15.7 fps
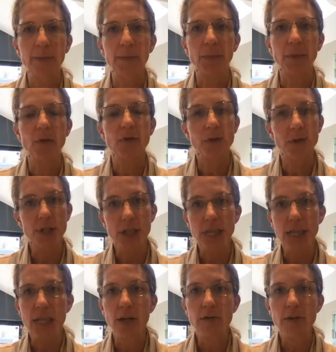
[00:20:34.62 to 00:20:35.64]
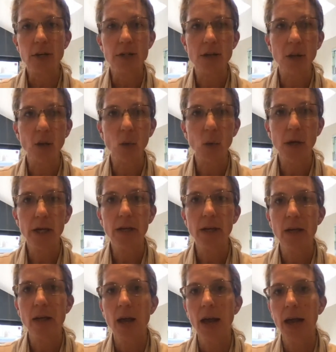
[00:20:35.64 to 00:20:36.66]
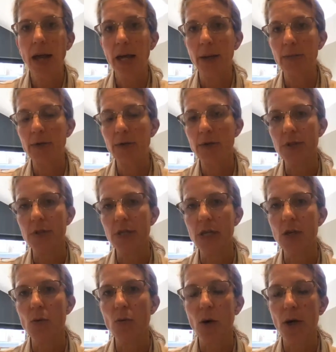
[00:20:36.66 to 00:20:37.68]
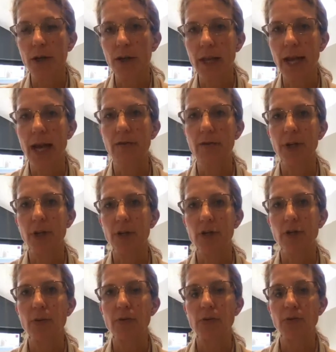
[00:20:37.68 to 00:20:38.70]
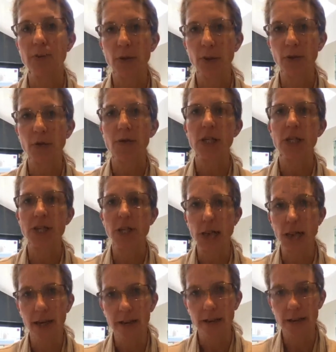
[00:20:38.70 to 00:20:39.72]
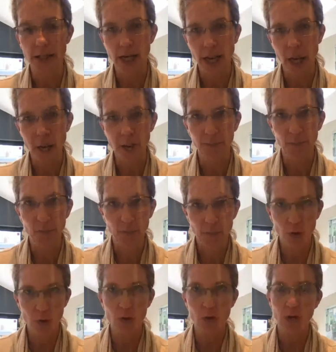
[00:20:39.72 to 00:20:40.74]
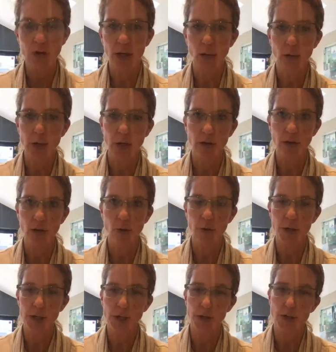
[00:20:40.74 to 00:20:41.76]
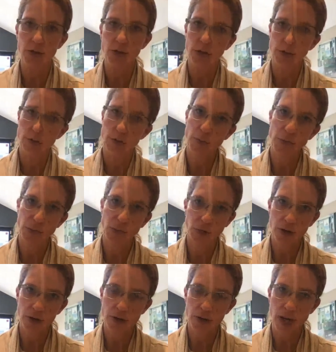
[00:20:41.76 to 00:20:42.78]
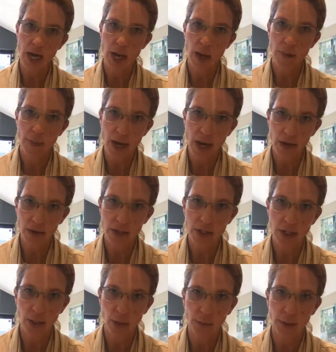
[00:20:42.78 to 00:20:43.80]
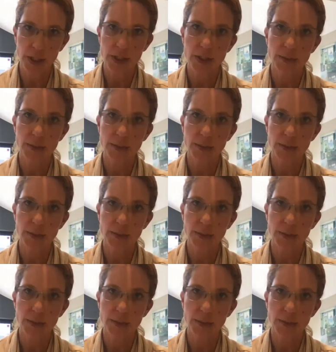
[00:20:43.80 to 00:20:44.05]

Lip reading: routine of this little one, to see what they're having in terms of milk feeds and food, and whether we need to sort of spread those out a little bit.